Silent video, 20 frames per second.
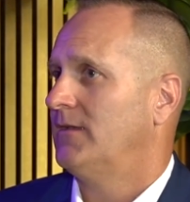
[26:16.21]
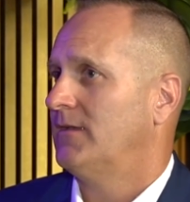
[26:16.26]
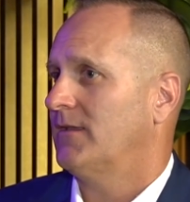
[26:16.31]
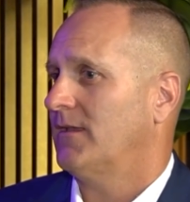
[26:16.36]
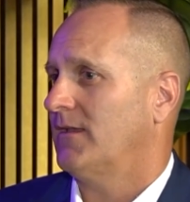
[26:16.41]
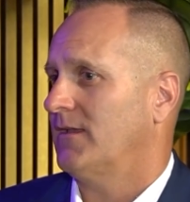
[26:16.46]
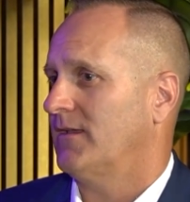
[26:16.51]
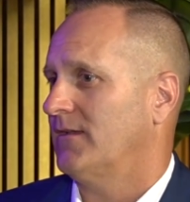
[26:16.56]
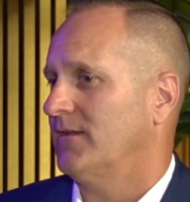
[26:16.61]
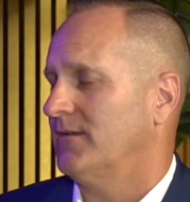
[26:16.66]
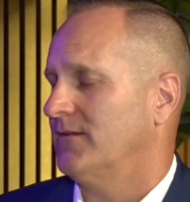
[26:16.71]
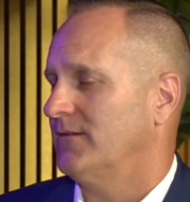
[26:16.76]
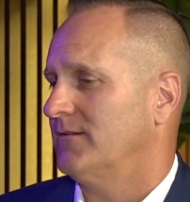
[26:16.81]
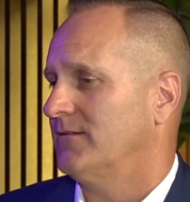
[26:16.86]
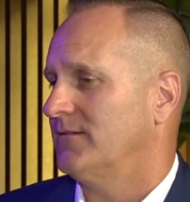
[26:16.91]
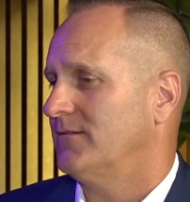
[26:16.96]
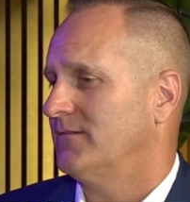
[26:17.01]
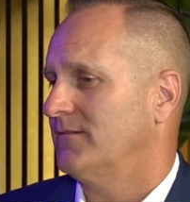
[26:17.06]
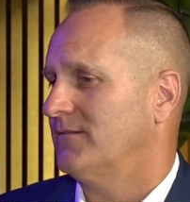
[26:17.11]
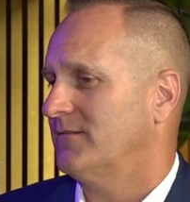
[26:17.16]

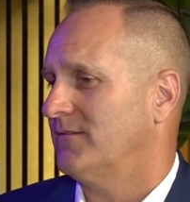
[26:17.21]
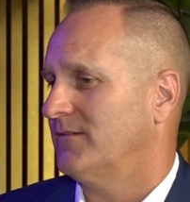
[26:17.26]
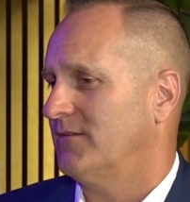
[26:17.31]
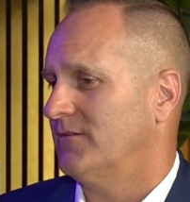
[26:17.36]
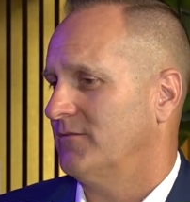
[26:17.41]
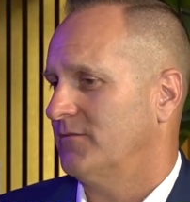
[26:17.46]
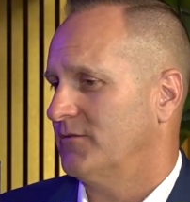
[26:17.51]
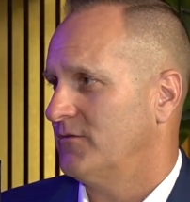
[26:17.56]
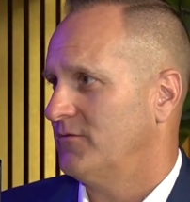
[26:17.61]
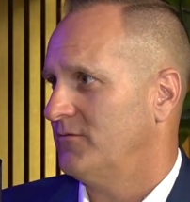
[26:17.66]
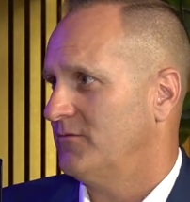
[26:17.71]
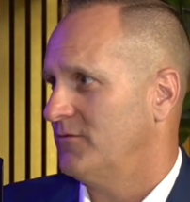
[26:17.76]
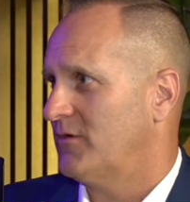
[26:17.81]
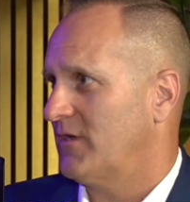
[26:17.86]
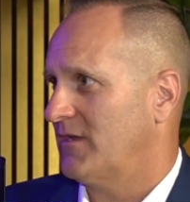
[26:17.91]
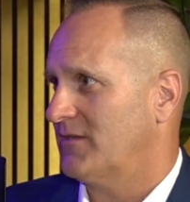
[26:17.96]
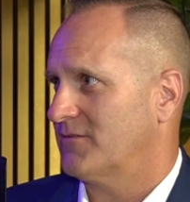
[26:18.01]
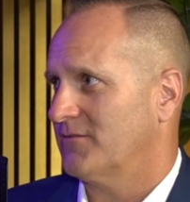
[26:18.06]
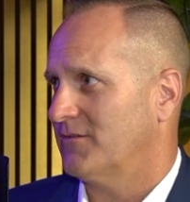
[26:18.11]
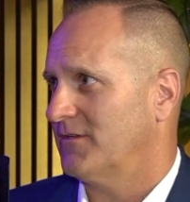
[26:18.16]
And, you
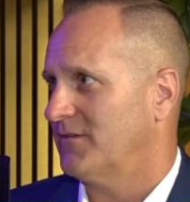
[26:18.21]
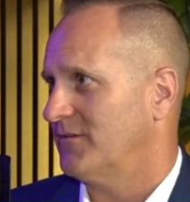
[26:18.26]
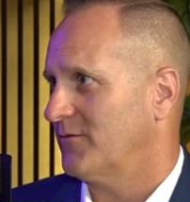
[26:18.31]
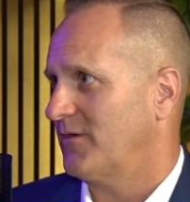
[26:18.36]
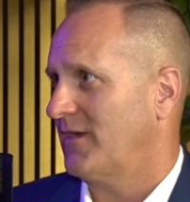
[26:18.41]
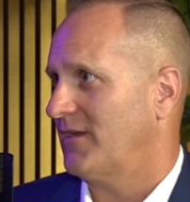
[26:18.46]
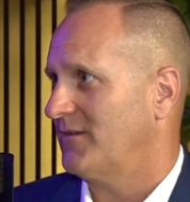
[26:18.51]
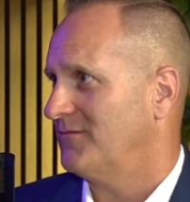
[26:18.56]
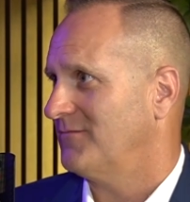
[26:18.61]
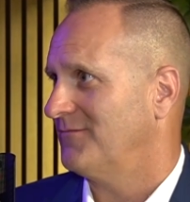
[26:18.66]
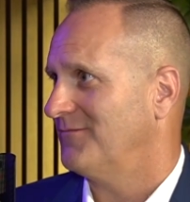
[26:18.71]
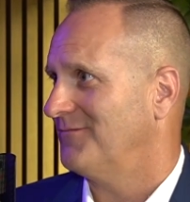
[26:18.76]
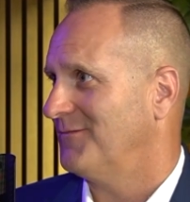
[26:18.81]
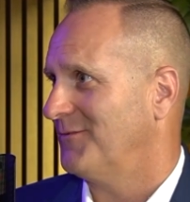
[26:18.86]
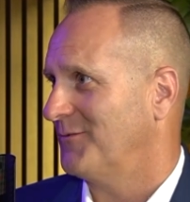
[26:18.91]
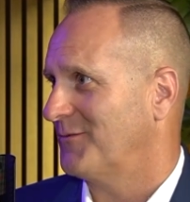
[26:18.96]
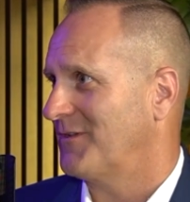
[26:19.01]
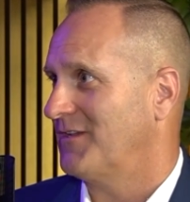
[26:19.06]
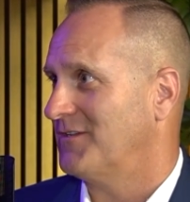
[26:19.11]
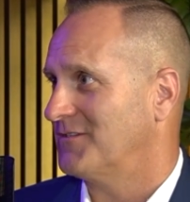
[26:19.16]
guys are in the right
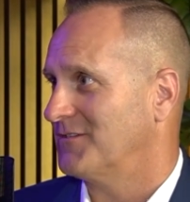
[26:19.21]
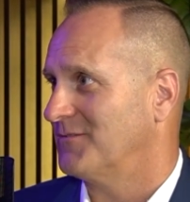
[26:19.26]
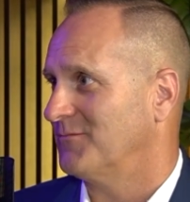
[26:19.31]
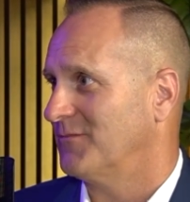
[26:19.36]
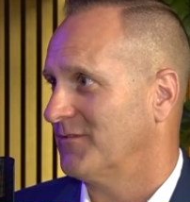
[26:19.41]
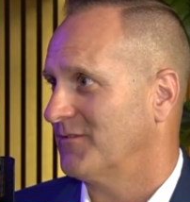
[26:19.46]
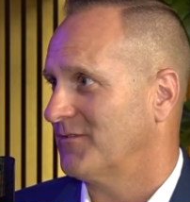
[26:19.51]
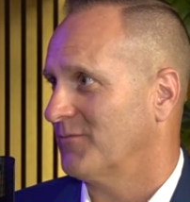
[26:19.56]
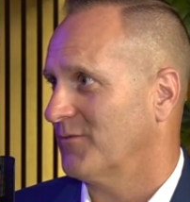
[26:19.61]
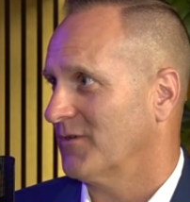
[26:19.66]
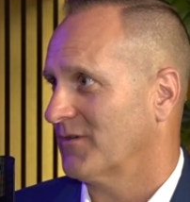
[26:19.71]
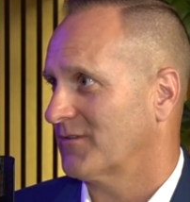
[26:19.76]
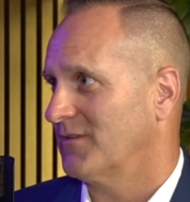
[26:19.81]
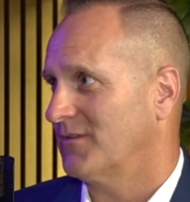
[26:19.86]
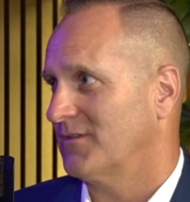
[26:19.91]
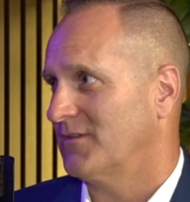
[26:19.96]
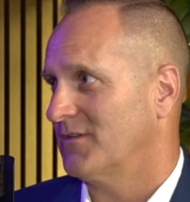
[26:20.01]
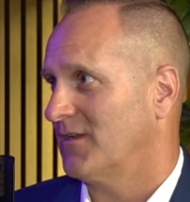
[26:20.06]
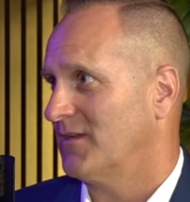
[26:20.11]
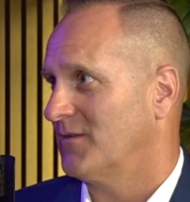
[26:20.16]
location with the work that
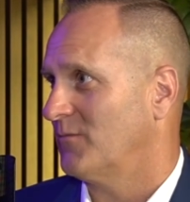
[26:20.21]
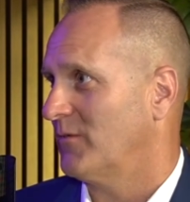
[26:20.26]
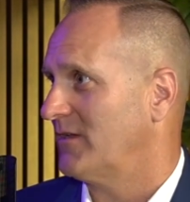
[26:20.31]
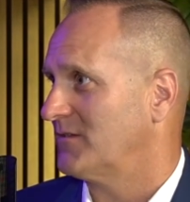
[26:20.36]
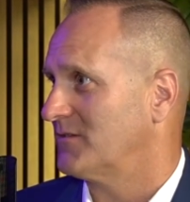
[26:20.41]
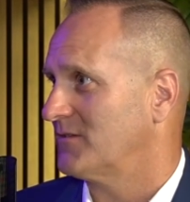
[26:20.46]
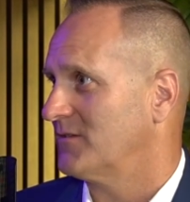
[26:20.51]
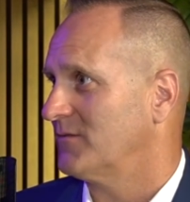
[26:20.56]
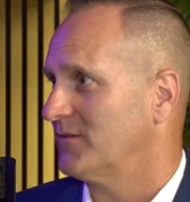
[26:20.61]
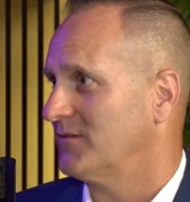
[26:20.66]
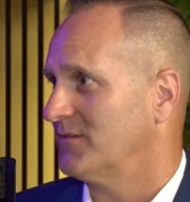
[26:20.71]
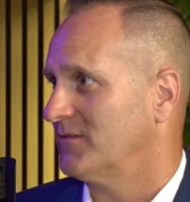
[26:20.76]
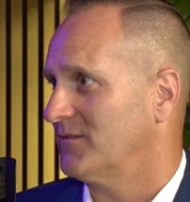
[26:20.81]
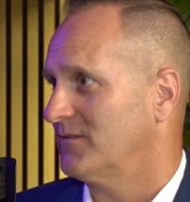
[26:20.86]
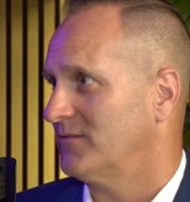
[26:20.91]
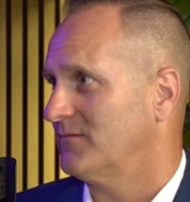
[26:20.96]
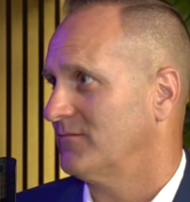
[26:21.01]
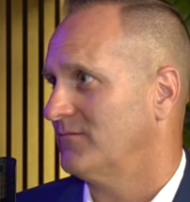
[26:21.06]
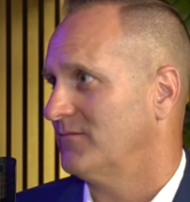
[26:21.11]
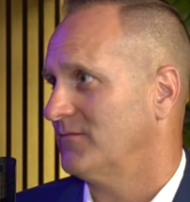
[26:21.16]
the United Way is doing
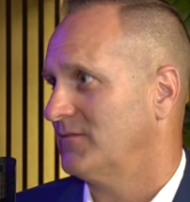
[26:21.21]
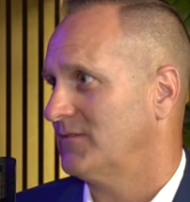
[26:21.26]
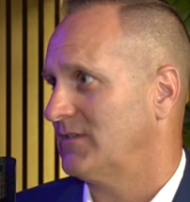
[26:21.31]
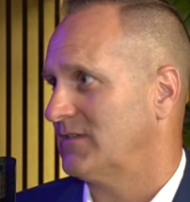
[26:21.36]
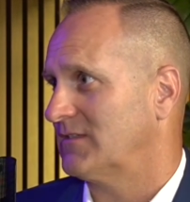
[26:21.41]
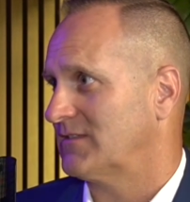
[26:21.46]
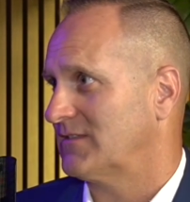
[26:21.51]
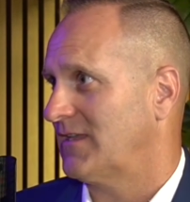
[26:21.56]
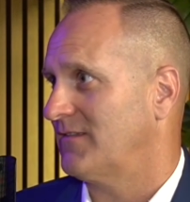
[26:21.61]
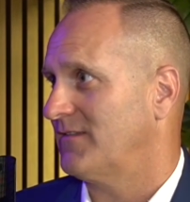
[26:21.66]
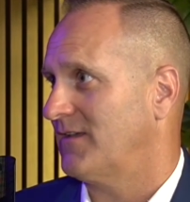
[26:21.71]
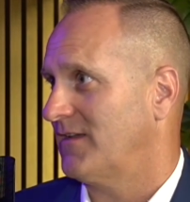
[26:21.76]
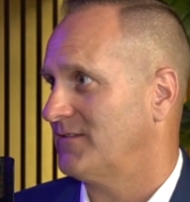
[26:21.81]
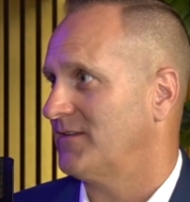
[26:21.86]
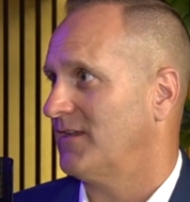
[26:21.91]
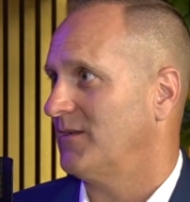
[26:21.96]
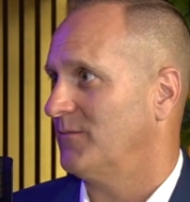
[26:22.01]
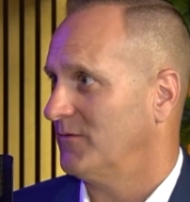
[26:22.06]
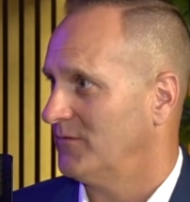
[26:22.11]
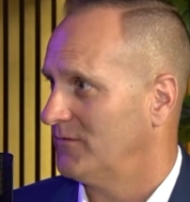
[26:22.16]
to set that
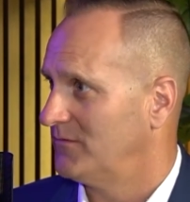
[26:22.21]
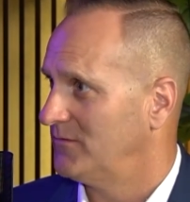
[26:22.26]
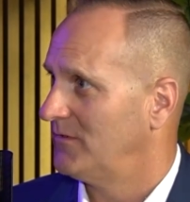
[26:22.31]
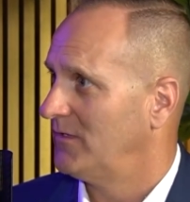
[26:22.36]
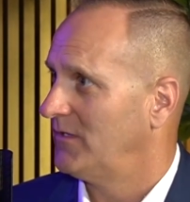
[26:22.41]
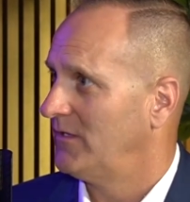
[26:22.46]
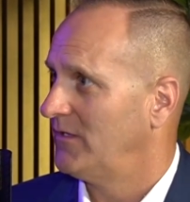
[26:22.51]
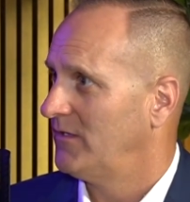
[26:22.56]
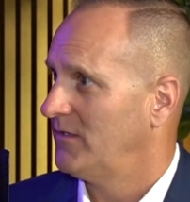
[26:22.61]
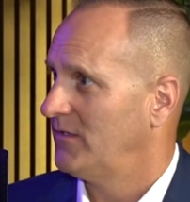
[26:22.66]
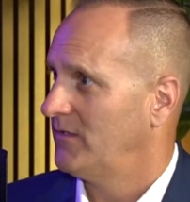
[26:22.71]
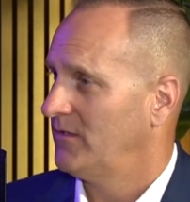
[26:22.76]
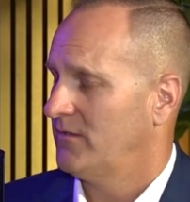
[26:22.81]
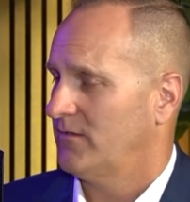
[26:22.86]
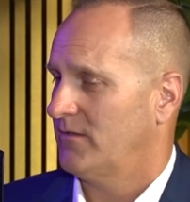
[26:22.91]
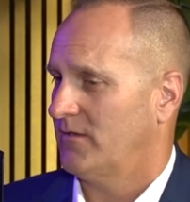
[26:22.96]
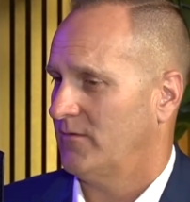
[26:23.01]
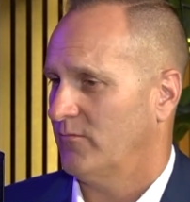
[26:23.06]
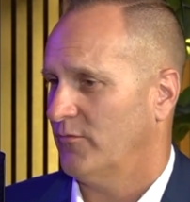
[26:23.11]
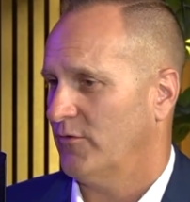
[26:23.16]
table
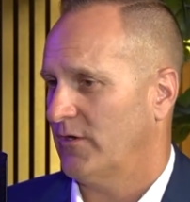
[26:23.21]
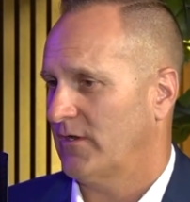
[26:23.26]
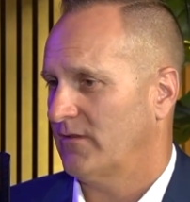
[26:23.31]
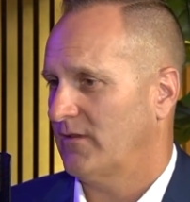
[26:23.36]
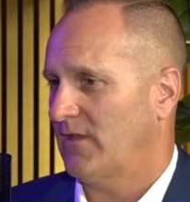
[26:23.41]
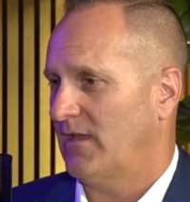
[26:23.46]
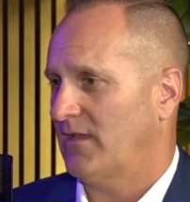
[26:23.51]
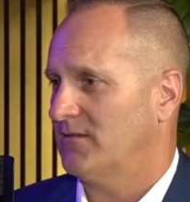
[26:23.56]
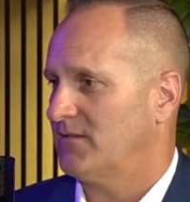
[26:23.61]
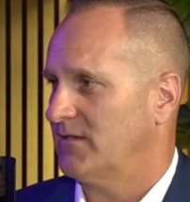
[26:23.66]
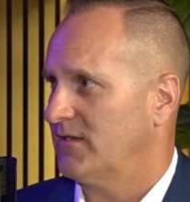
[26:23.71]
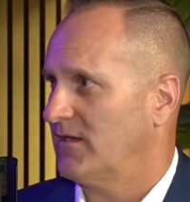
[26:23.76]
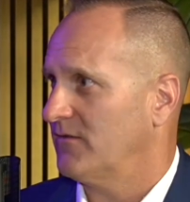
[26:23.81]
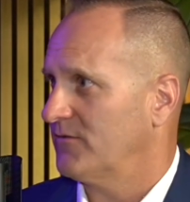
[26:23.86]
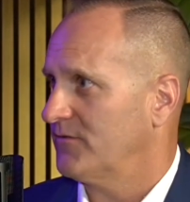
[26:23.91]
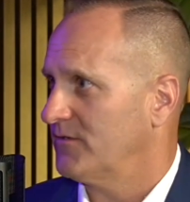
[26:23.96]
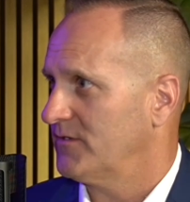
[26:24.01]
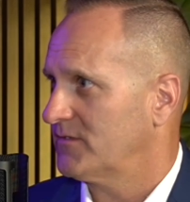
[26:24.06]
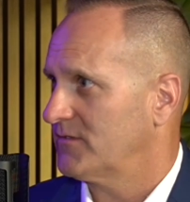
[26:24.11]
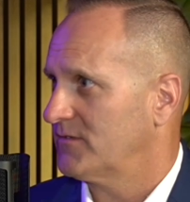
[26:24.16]
and bring that
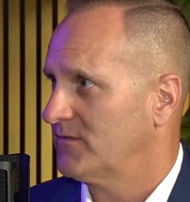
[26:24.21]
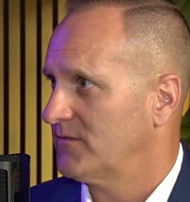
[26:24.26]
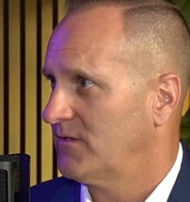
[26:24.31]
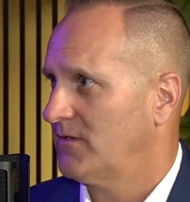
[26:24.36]
togetherness.